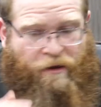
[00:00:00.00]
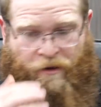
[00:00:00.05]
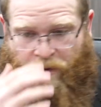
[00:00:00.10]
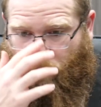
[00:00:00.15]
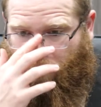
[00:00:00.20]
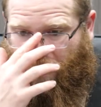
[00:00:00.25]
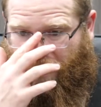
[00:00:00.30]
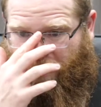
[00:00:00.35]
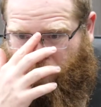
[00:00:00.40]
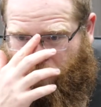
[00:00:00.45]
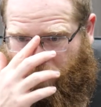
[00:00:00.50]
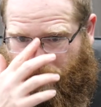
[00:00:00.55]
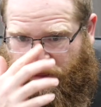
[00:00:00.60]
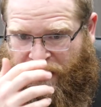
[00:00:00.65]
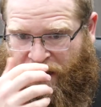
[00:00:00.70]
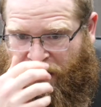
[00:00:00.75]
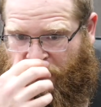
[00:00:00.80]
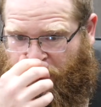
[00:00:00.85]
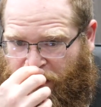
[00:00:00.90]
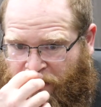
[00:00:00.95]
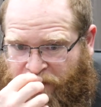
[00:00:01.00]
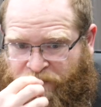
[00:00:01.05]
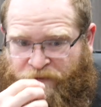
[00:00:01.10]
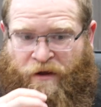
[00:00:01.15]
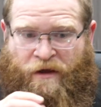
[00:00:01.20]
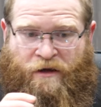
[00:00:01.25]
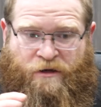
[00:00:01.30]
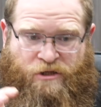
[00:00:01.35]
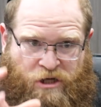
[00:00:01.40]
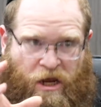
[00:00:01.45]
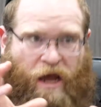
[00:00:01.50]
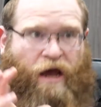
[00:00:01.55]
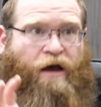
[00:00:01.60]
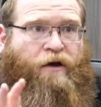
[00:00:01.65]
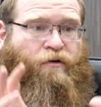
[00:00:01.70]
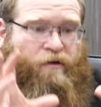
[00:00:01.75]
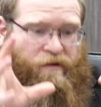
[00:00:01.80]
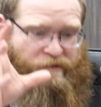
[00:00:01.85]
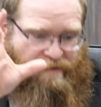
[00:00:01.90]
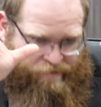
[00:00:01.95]
When you think of
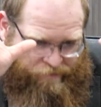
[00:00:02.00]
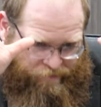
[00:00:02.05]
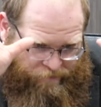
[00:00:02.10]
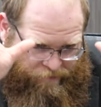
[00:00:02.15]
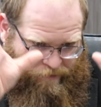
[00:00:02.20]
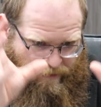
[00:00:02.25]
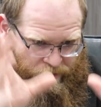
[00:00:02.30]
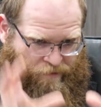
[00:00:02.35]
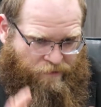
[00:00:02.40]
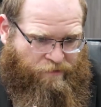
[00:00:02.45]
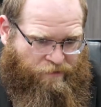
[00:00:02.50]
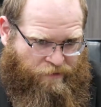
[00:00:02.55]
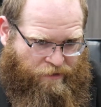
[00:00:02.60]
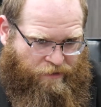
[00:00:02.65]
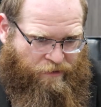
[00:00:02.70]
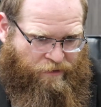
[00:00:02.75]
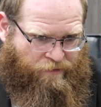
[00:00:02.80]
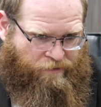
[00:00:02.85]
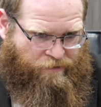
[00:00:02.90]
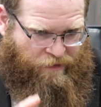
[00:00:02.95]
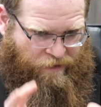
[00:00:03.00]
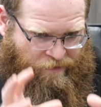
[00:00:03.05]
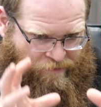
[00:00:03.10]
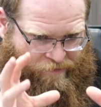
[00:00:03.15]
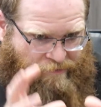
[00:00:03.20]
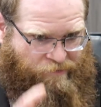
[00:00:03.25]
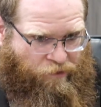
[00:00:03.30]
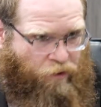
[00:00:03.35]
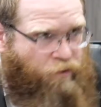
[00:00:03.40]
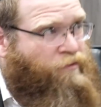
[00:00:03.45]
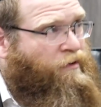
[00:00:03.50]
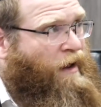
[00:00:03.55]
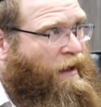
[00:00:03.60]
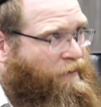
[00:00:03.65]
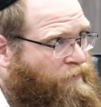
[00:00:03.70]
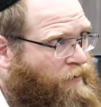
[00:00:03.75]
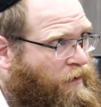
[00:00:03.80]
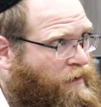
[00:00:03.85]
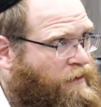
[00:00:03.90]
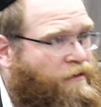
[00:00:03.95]
Shachris needs its own
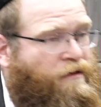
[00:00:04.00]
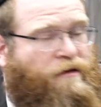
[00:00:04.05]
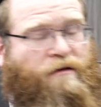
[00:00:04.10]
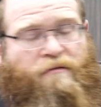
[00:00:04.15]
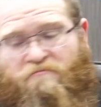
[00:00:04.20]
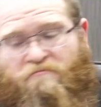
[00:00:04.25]
avodah,